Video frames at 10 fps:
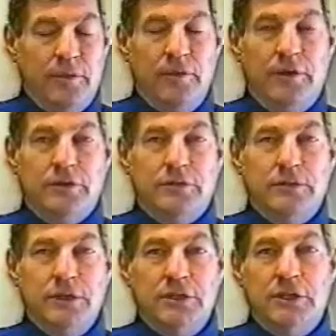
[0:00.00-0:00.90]
There's
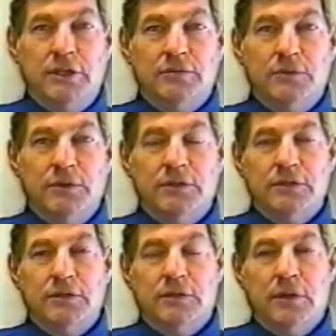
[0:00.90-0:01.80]
three adjustments.
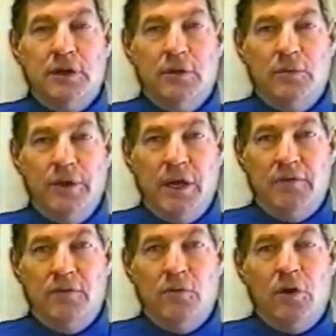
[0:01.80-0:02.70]
We
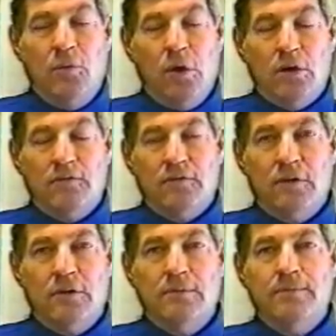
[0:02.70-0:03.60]
have a water
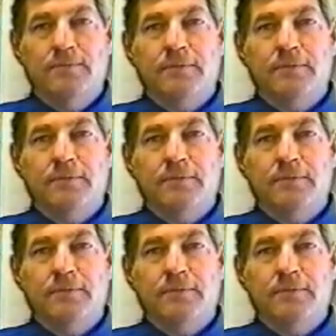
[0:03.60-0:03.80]
flow.